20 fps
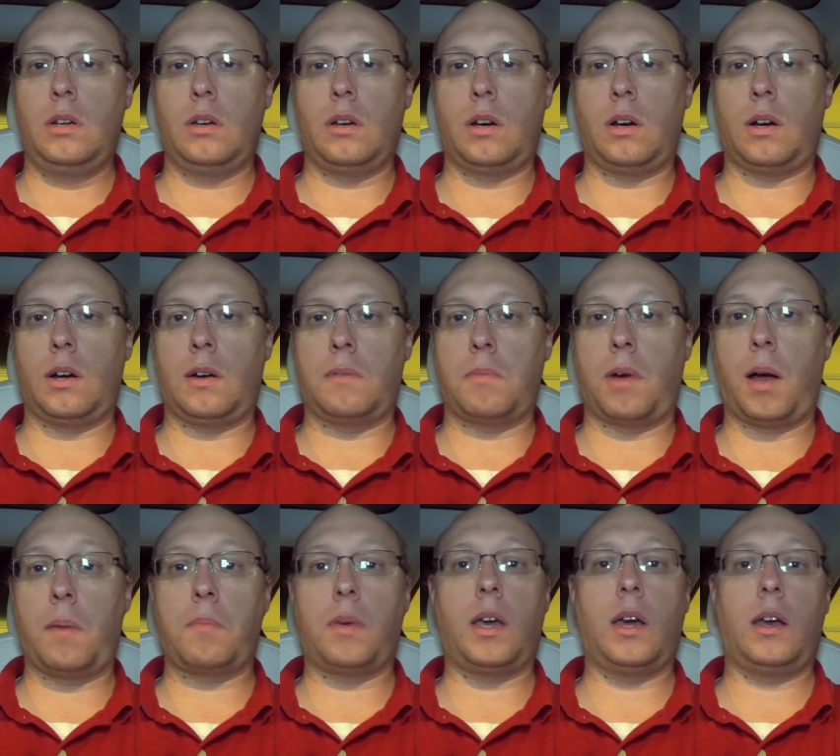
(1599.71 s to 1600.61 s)
I
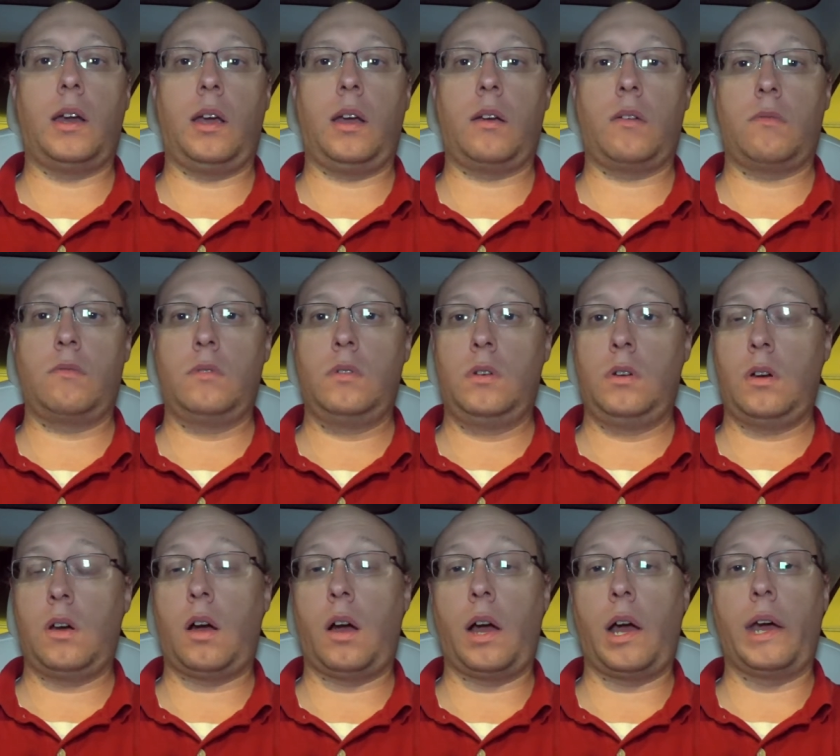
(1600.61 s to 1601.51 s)

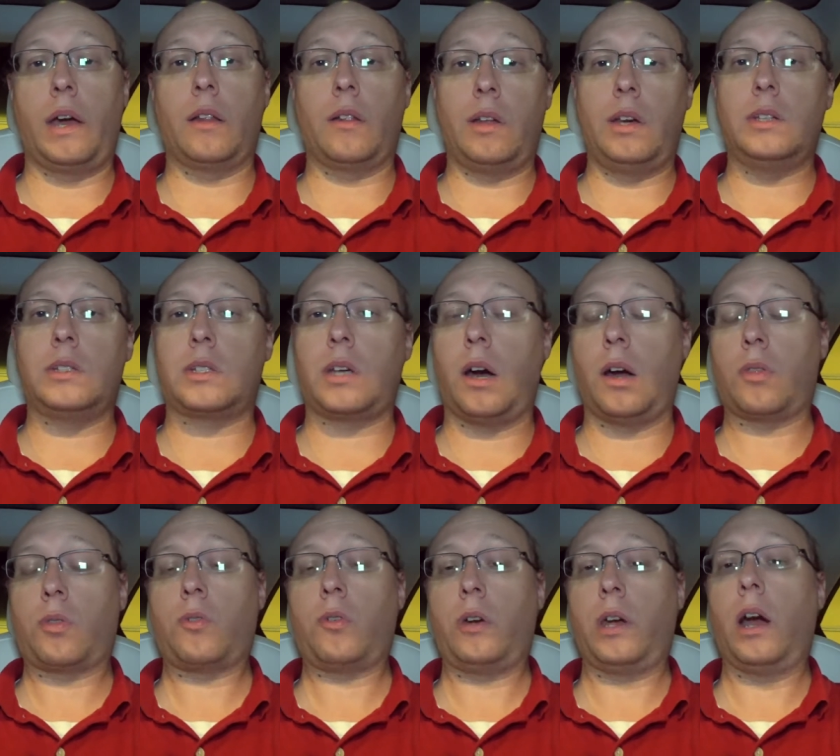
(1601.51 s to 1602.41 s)
at least
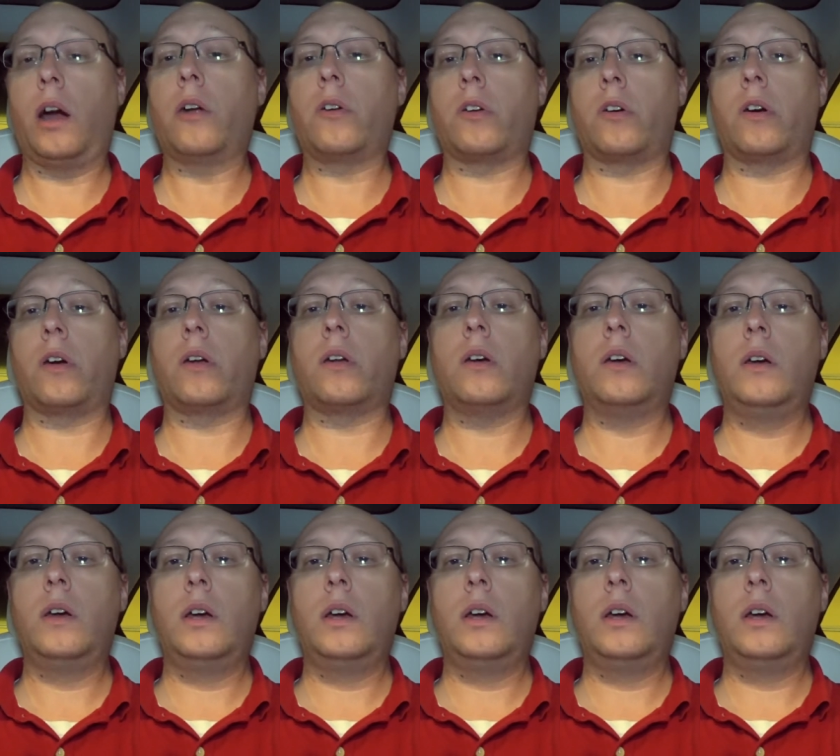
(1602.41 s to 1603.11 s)
got 300.